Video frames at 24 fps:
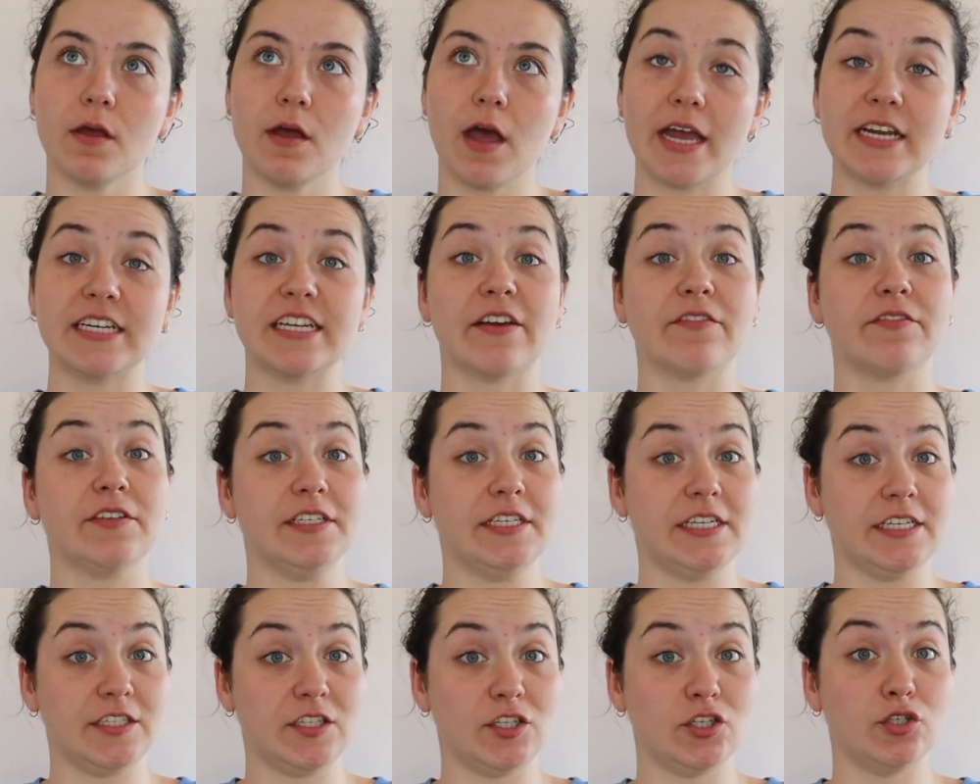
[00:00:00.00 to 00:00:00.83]
I definitely
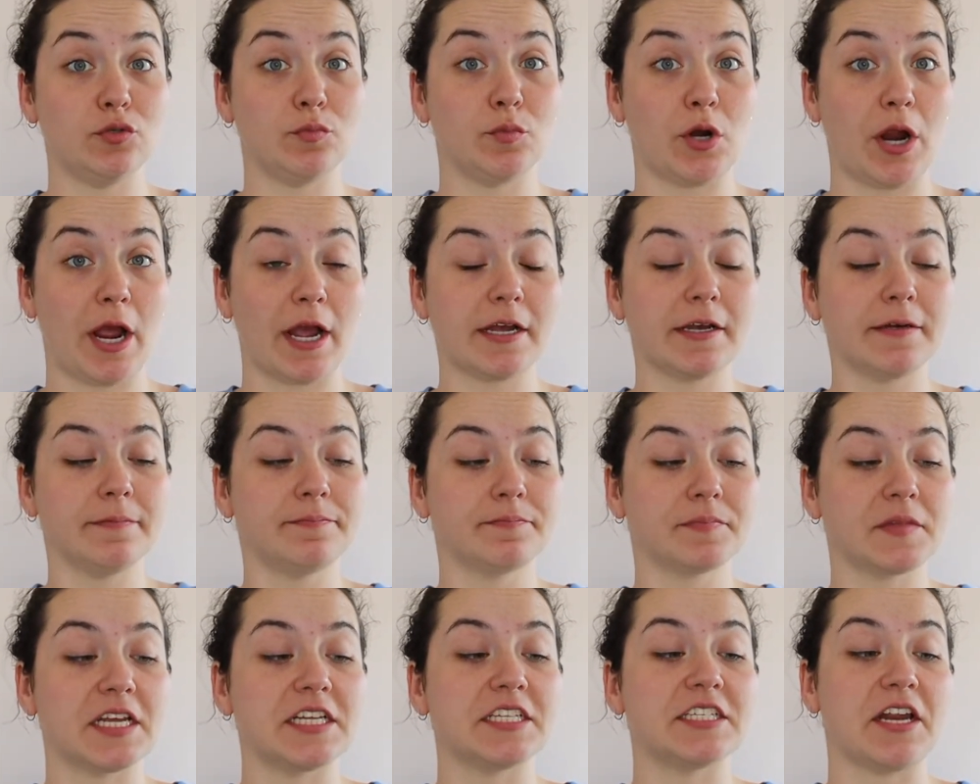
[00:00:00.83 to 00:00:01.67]
taste the turmeric.
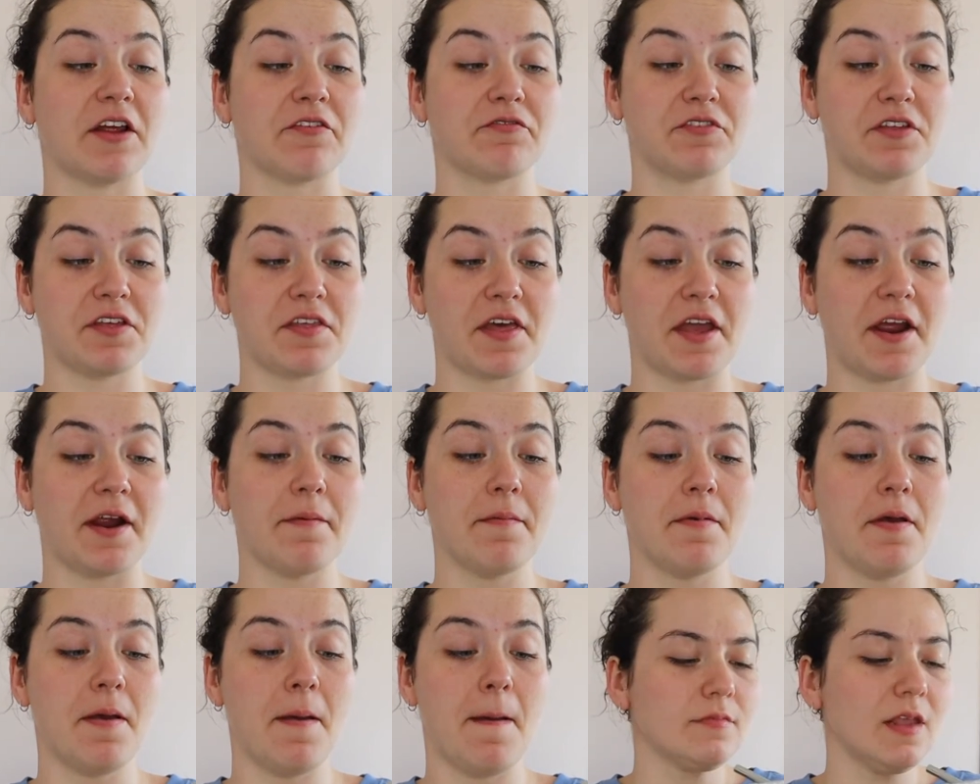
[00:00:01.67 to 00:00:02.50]
It's definitely
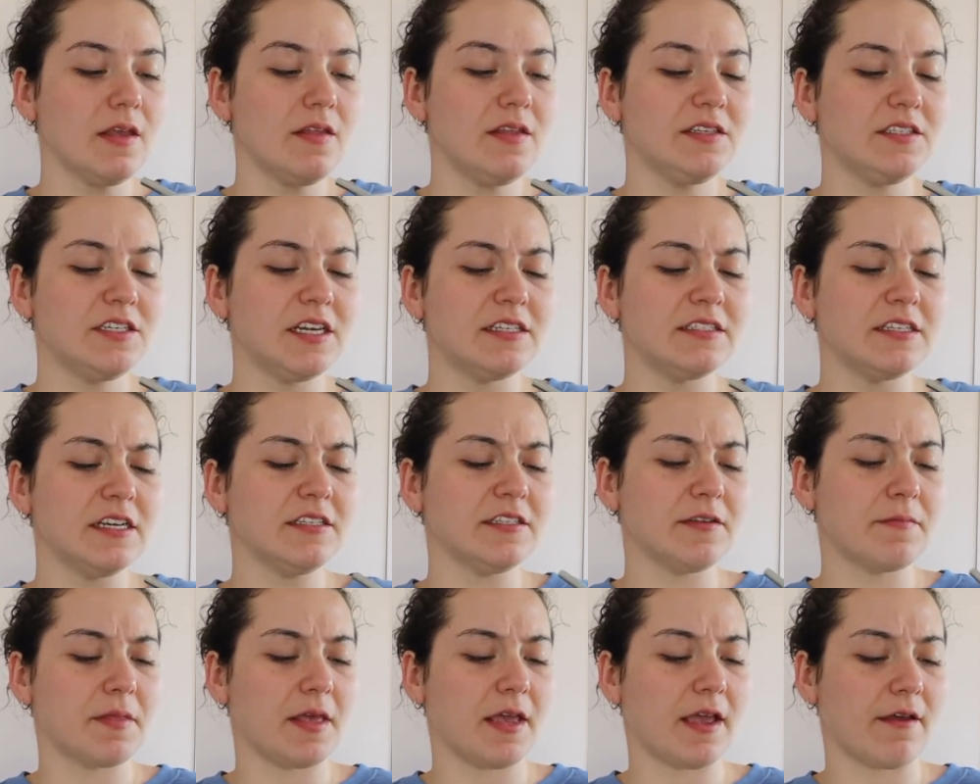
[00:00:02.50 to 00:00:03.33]
there. This tastes like
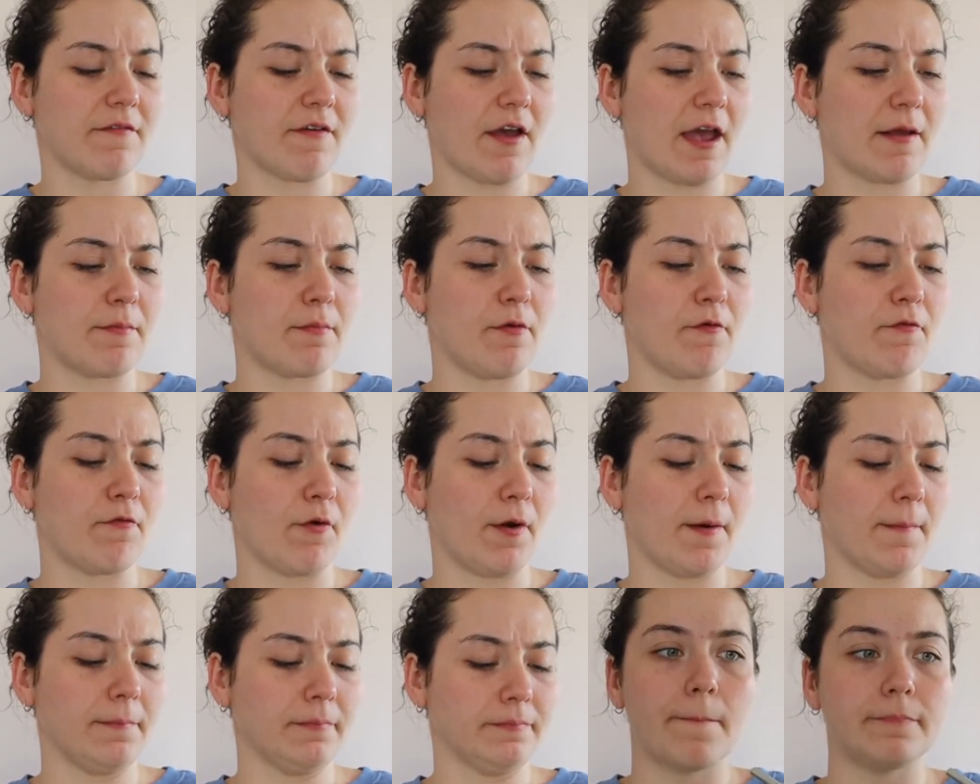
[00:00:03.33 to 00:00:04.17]
something I've had
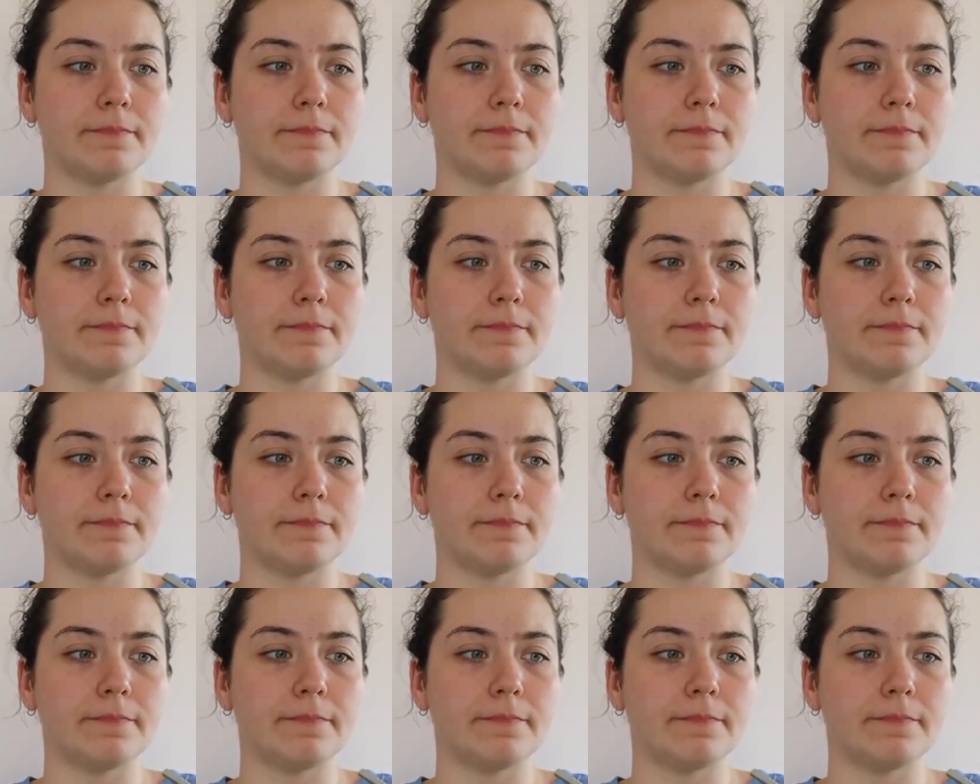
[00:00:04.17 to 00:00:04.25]
before.